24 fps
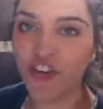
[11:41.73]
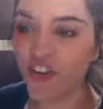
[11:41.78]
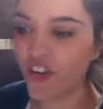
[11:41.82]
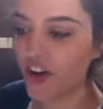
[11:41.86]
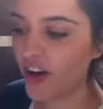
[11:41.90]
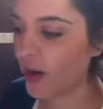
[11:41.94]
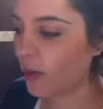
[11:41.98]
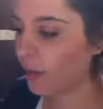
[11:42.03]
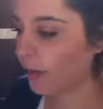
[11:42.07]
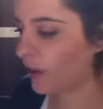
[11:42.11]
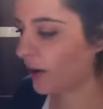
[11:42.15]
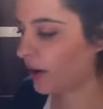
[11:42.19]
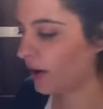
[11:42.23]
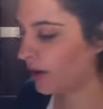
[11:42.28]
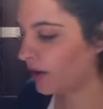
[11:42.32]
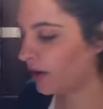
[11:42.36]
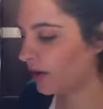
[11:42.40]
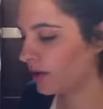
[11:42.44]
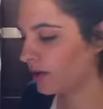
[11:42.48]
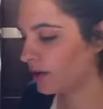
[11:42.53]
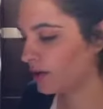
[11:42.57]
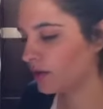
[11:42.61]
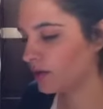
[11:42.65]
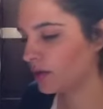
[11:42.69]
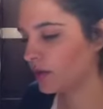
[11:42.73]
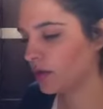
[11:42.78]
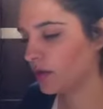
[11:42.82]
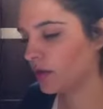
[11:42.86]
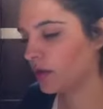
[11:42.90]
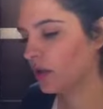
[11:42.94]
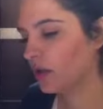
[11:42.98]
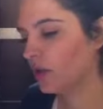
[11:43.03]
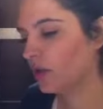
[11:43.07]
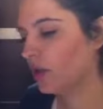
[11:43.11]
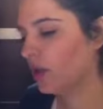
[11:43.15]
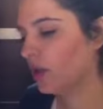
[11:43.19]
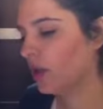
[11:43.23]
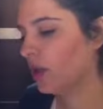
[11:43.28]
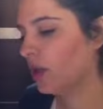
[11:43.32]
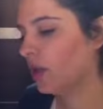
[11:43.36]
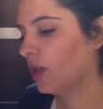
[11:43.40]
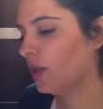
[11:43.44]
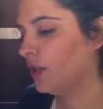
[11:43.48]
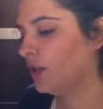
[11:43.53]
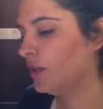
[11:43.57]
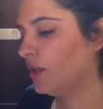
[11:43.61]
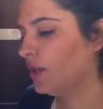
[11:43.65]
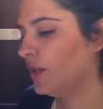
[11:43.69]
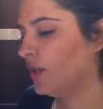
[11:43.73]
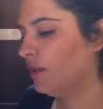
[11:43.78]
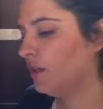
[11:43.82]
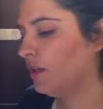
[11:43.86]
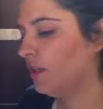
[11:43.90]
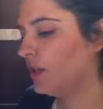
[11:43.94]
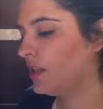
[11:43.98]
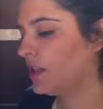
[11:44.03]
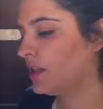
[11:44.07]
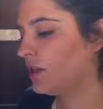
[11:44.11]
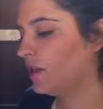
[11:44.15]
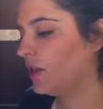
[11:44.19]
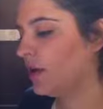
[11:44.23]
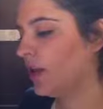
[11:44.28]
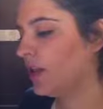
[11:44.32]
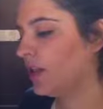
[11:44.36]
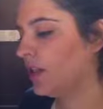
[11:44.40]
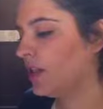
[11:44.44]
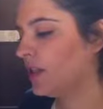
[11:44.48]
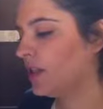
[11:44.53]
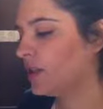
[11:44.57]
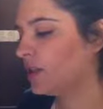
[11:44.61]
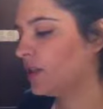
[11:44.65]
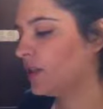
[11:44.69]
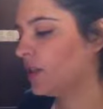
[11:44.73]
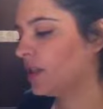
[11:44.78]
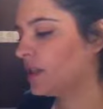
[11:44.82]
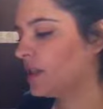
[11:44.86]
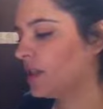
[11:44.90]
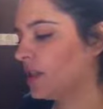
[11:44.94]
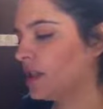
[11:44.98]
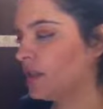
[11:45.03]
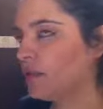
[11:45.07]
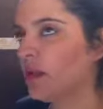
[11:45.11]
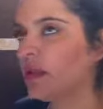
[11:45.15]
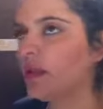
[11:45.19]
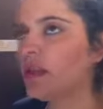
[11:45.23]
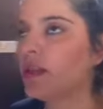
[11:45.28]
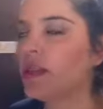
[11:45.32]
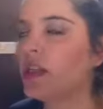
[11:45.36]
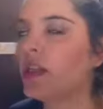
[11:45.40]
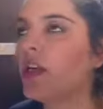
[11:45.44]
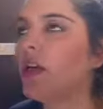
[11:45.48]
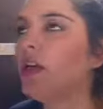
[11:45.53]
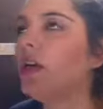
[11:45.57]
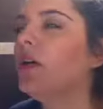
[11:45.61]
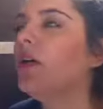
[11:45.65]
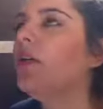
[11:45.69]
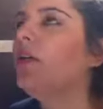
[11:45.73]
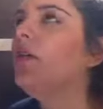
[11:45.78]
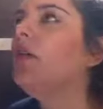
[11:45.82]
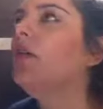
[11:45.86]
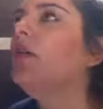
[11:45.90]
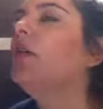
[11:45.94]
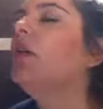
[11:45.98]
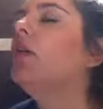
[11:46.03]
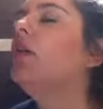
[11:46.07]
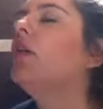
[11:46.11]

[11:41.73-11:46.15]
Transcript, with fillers: Sleeping. Do you miss the way things were 6 months ago?